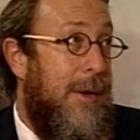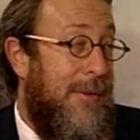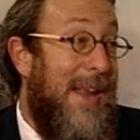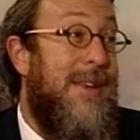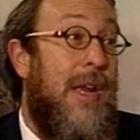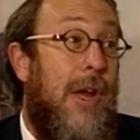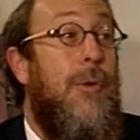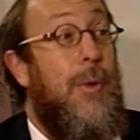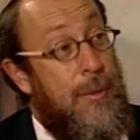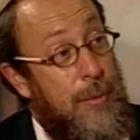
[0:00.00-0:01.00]
that
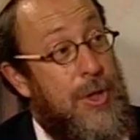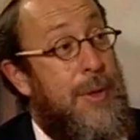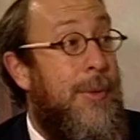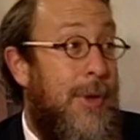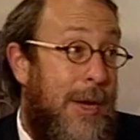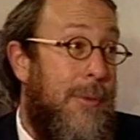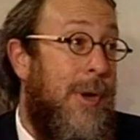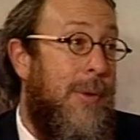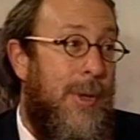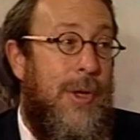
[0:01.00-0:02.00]
together with the municipal light
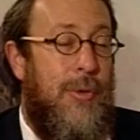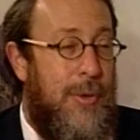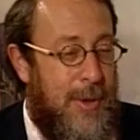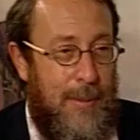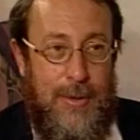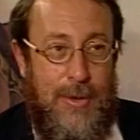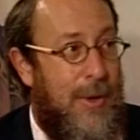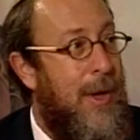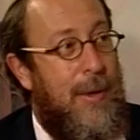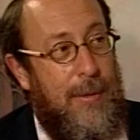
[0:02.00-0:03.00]
rail, really Jerusalem is
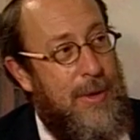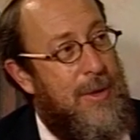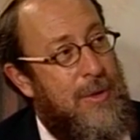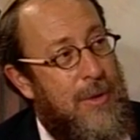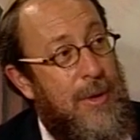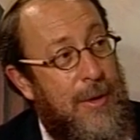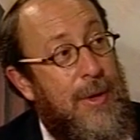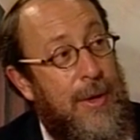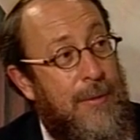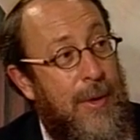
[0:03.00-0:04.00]
looking, I
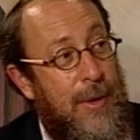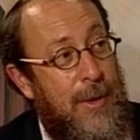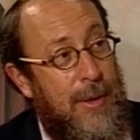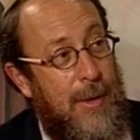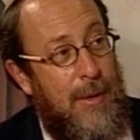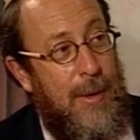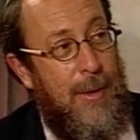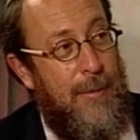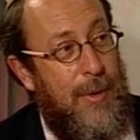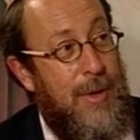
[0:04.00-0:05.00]
think, at
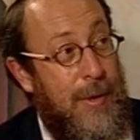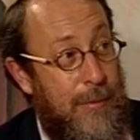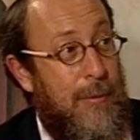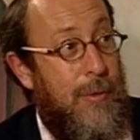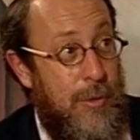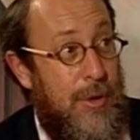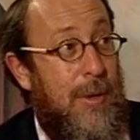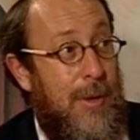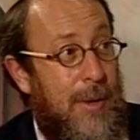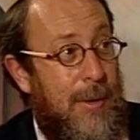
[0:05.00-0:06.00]
a very different
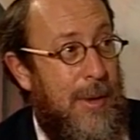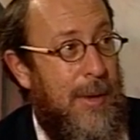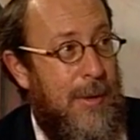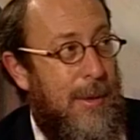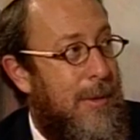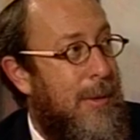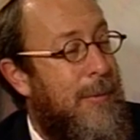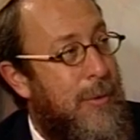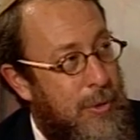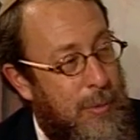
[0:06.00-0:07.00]
future, and
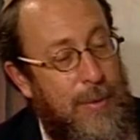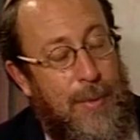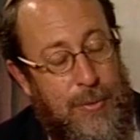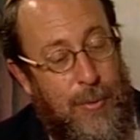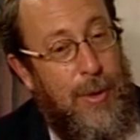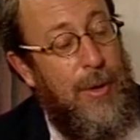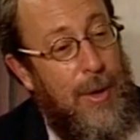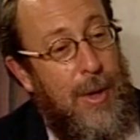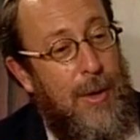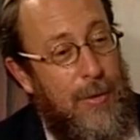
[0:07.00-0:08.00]
a future with much more,
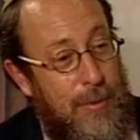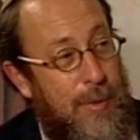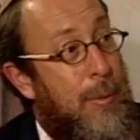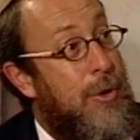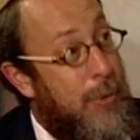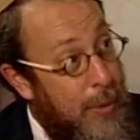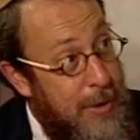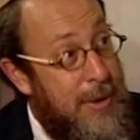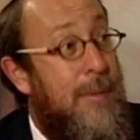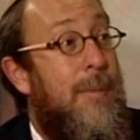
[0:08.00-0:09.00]
with more
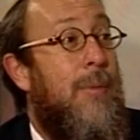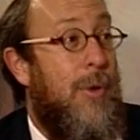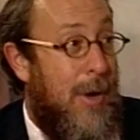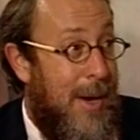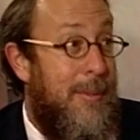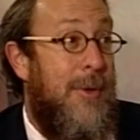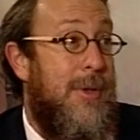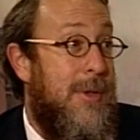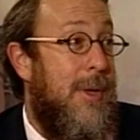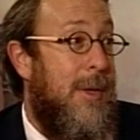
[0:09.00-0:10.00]
tourism, more
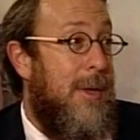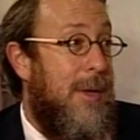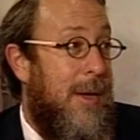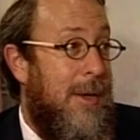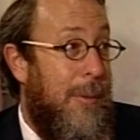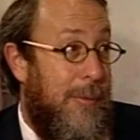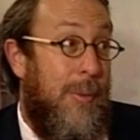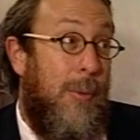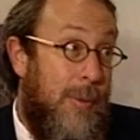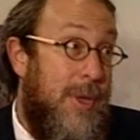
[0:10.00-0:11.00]
commerce, and
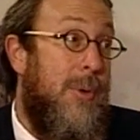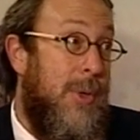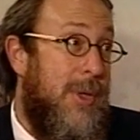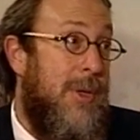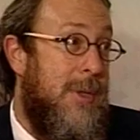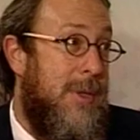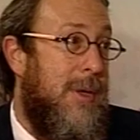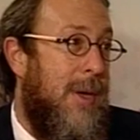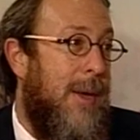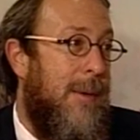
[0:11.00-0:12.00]
hopefully more resources.